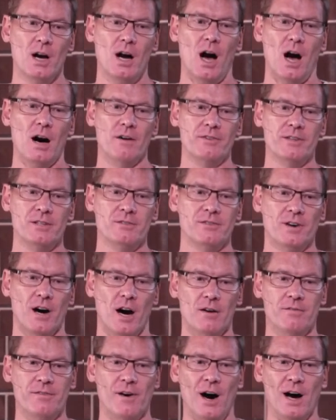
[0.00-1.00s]

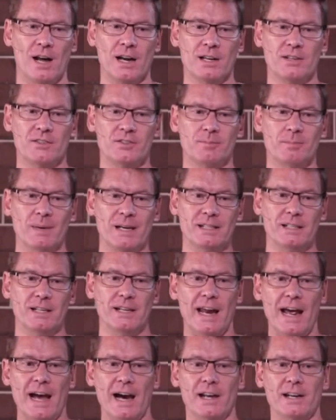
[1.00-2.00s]
of violence meted
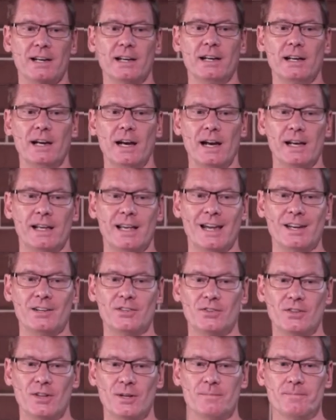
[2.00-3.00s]
out
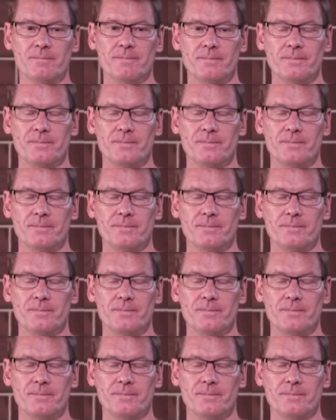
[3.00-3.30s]
against them.